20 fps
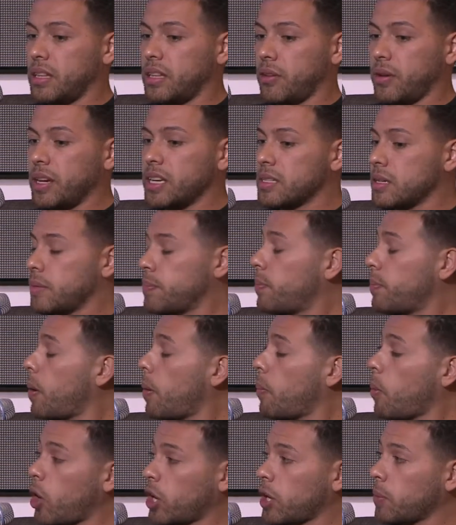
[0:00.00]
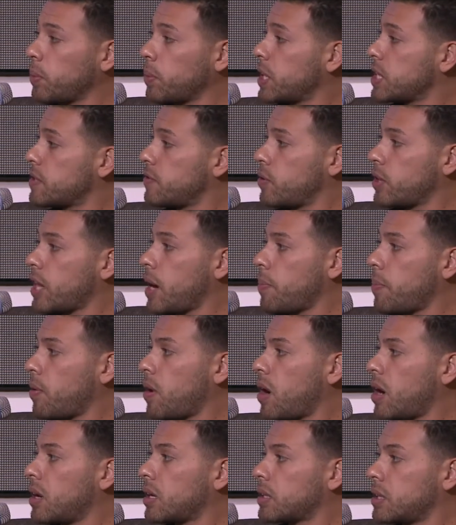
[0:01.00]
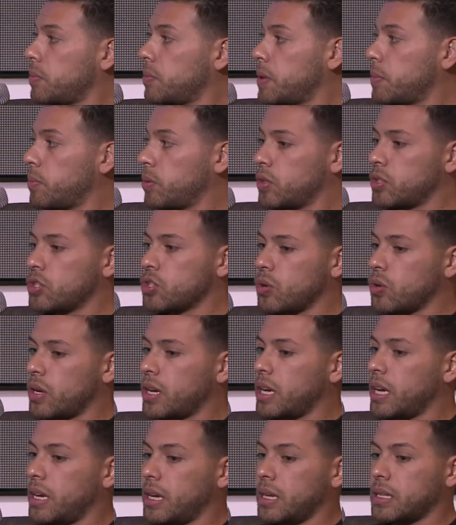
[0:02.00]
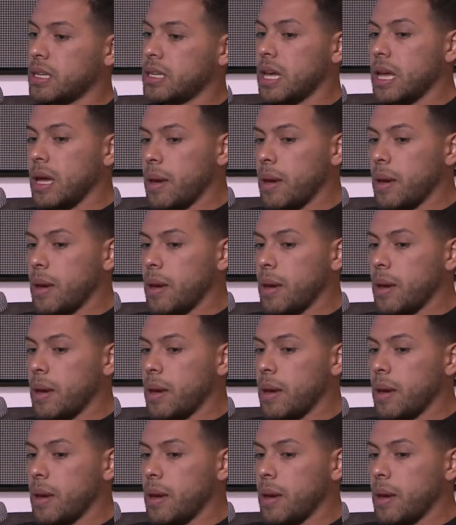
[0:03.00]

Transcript: there is a marketplace for that product and people enjoy it and it's